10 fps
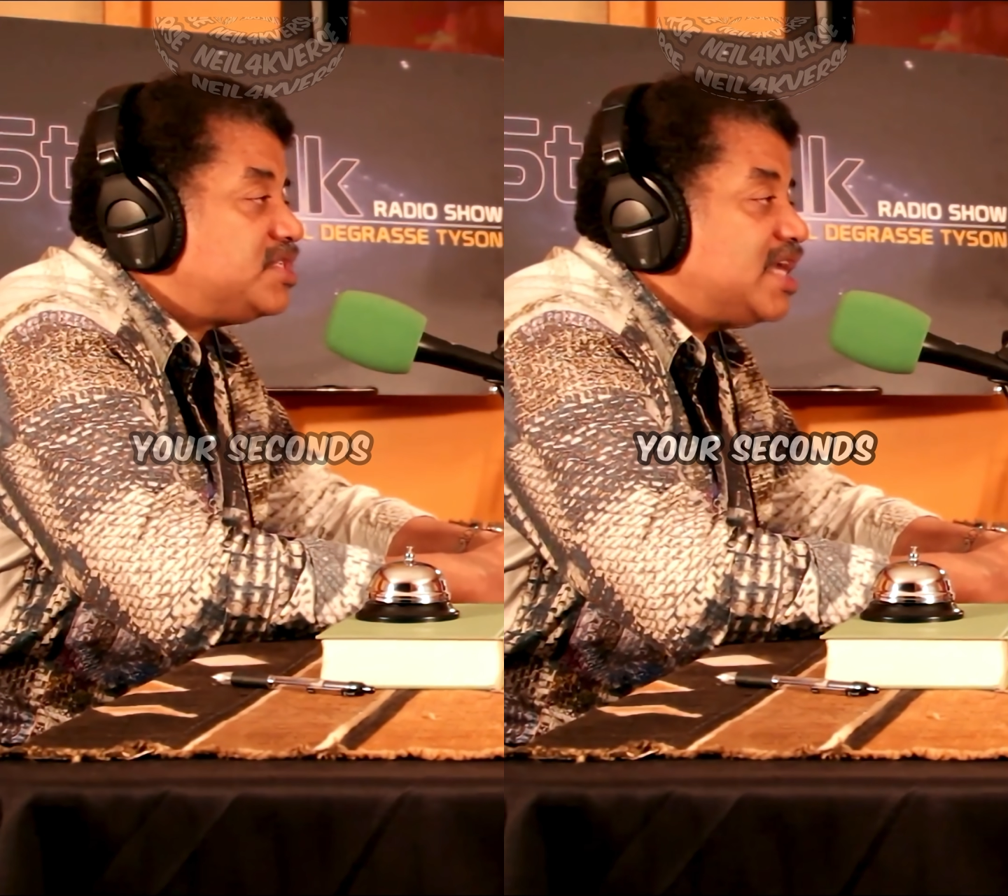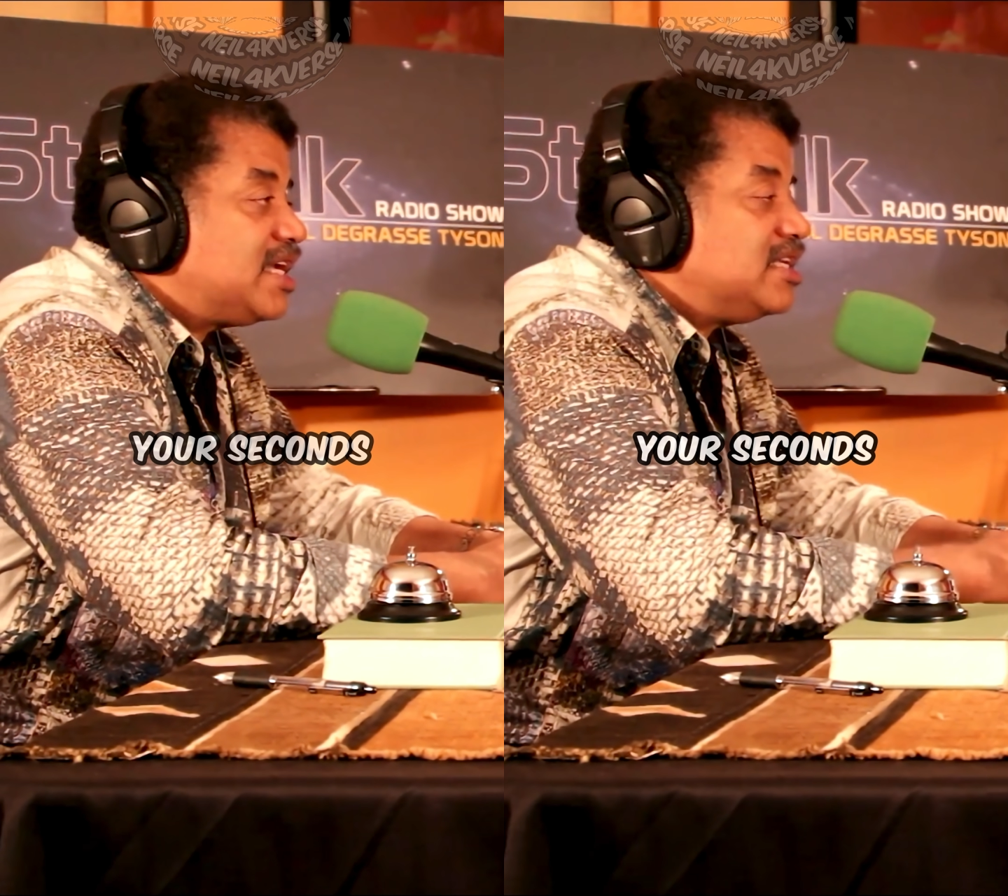
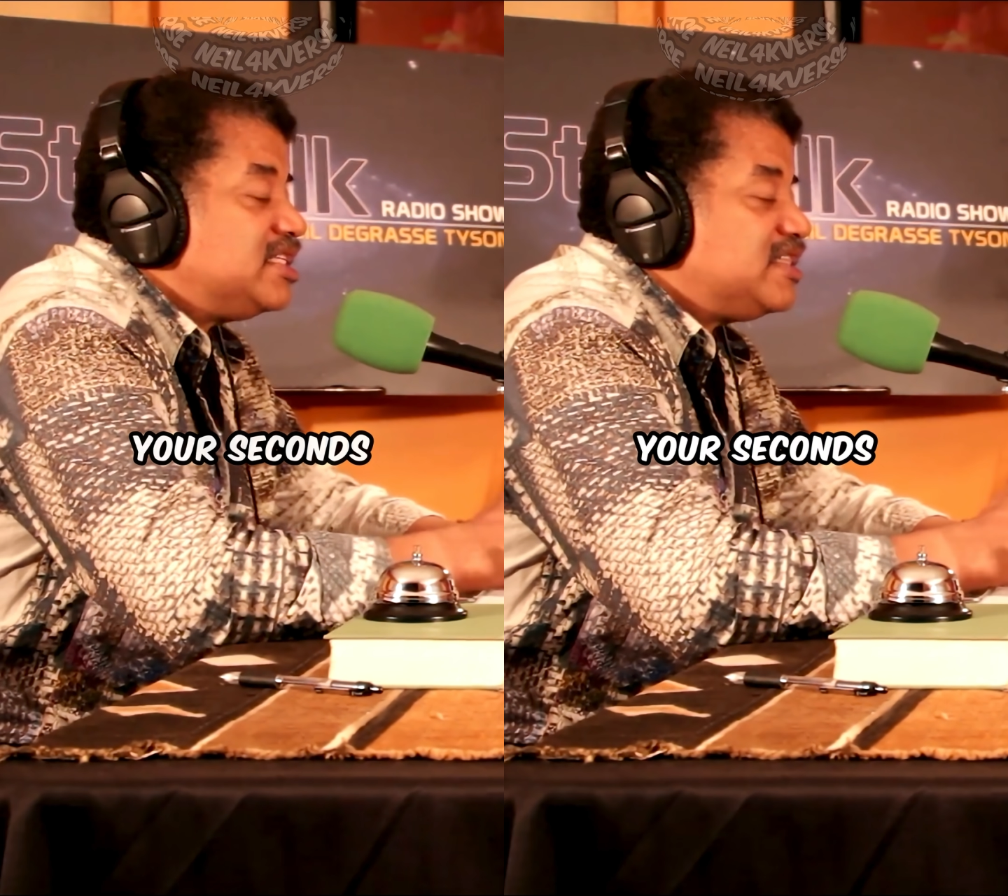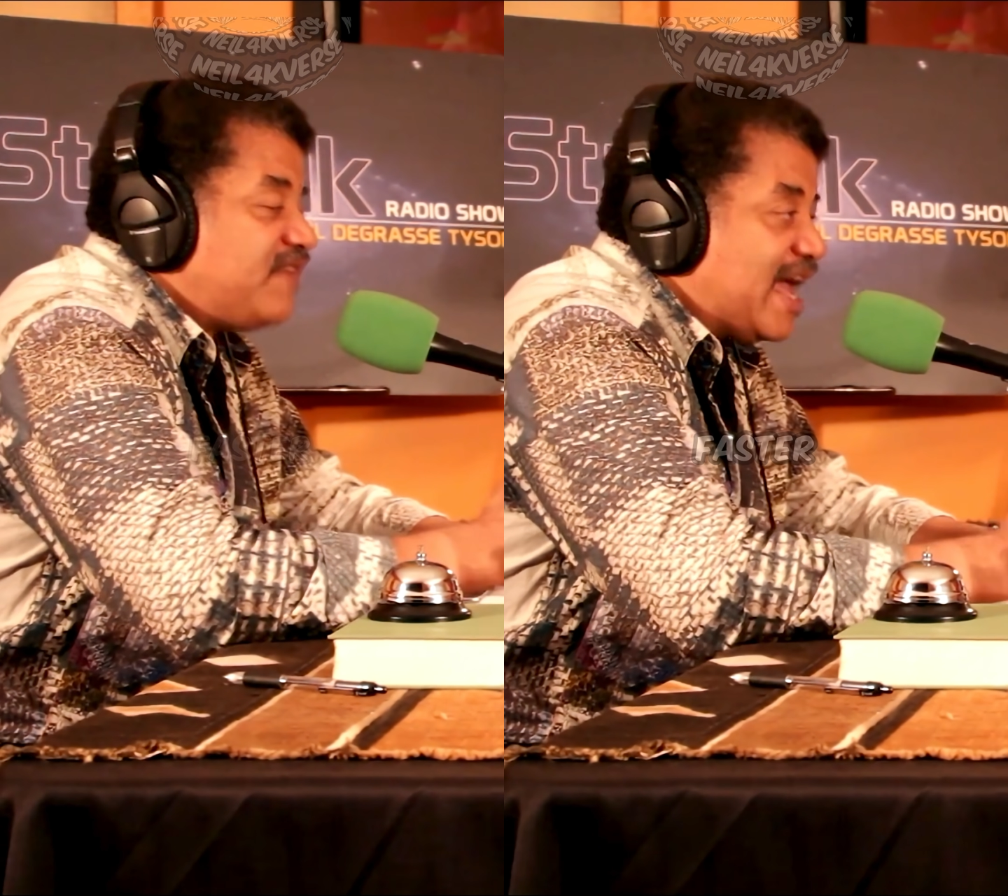
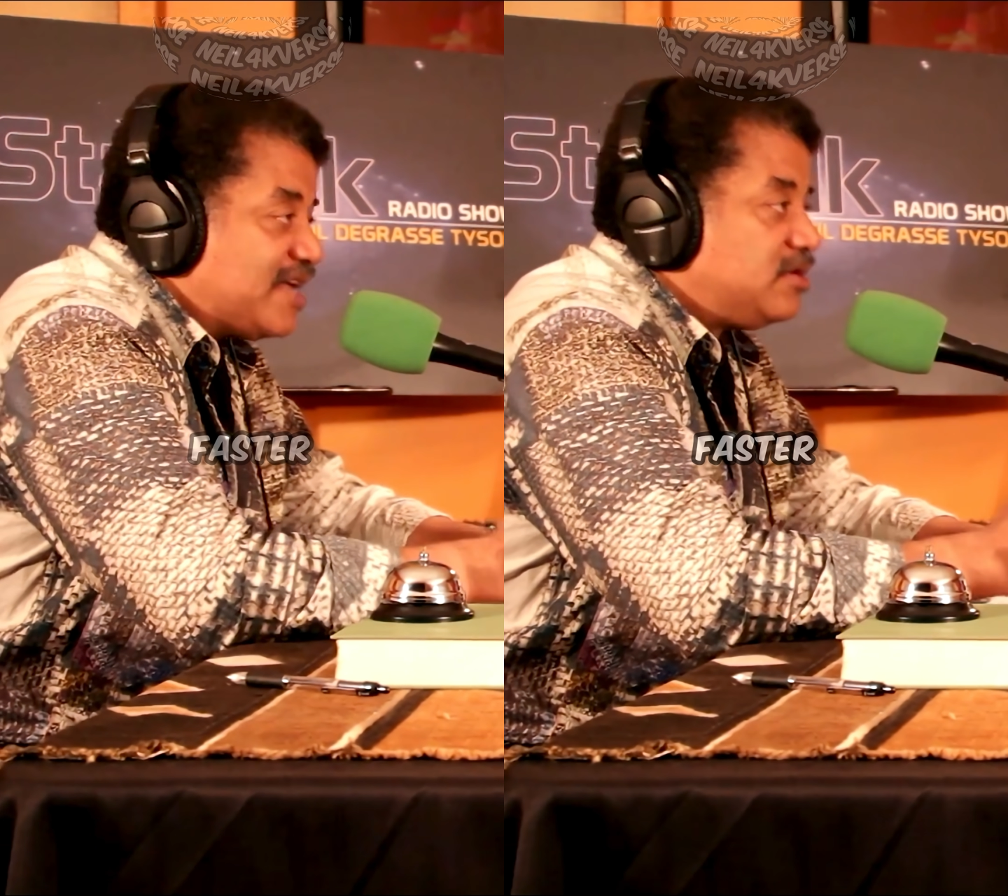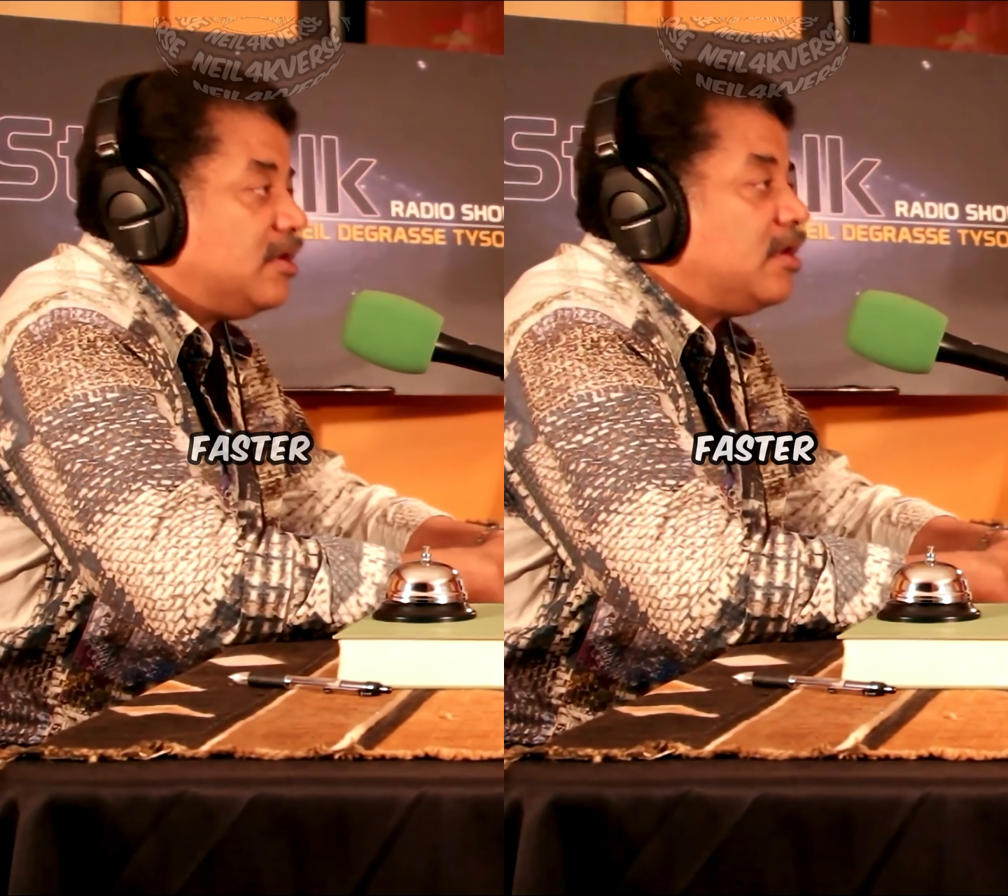seconds
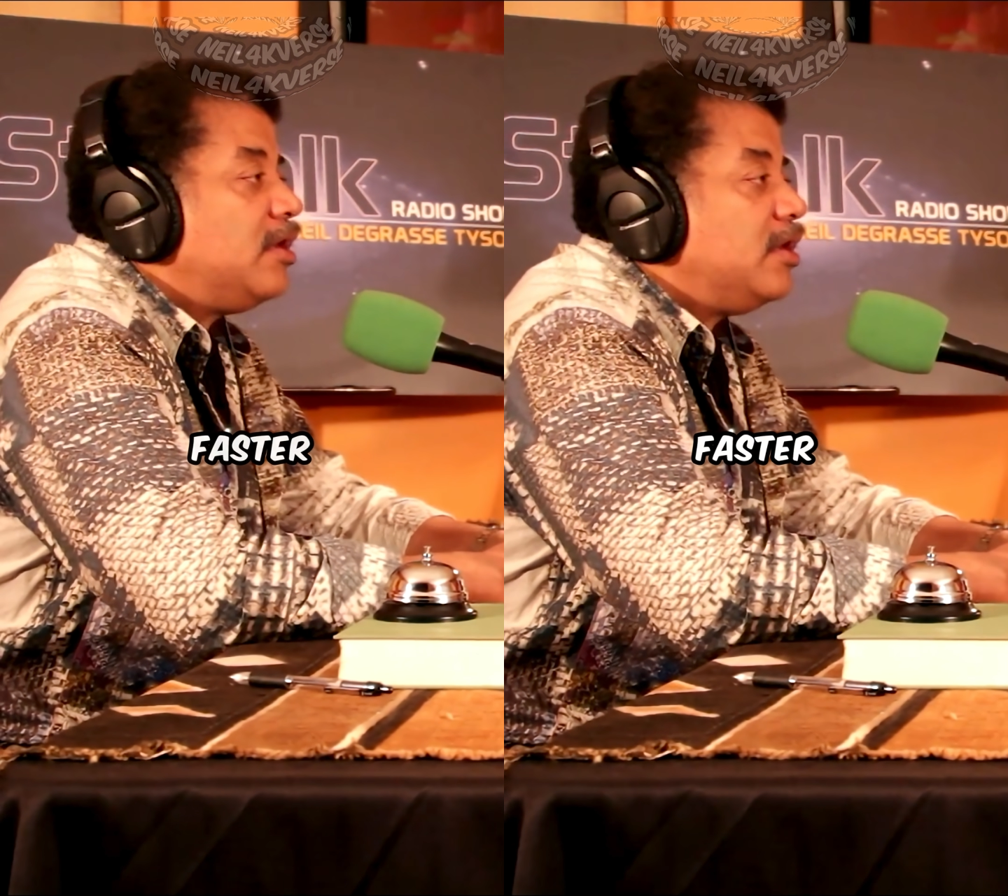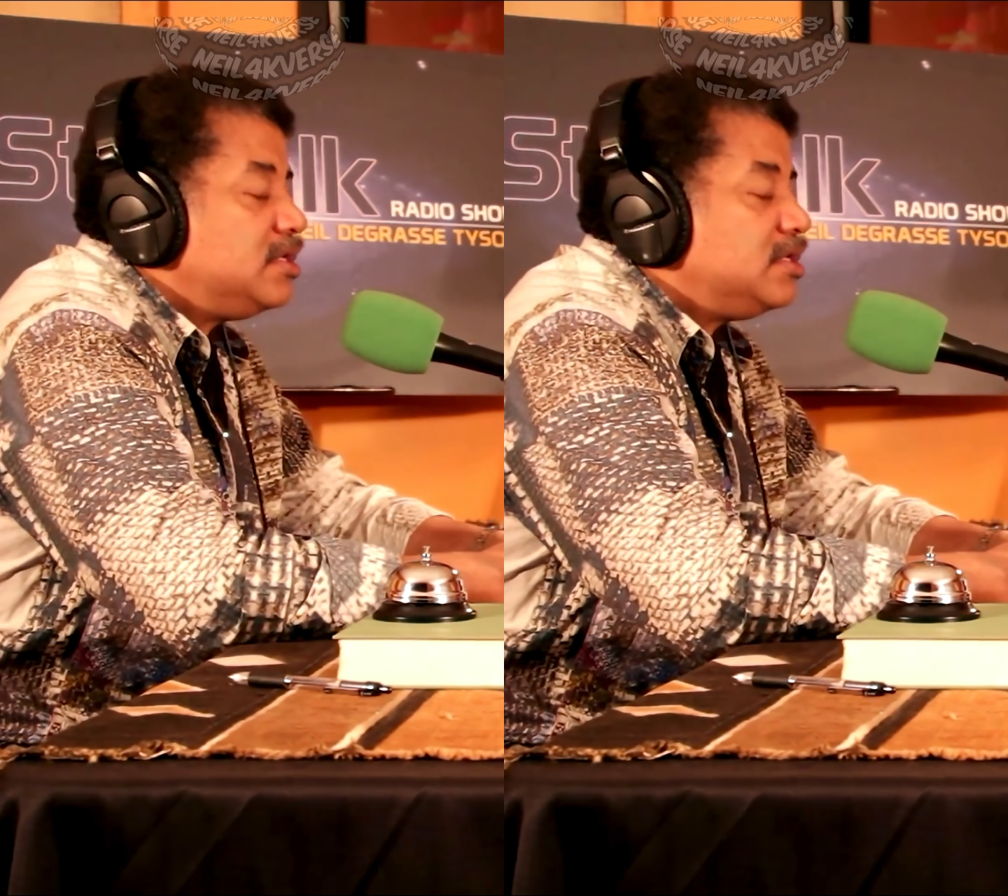faster,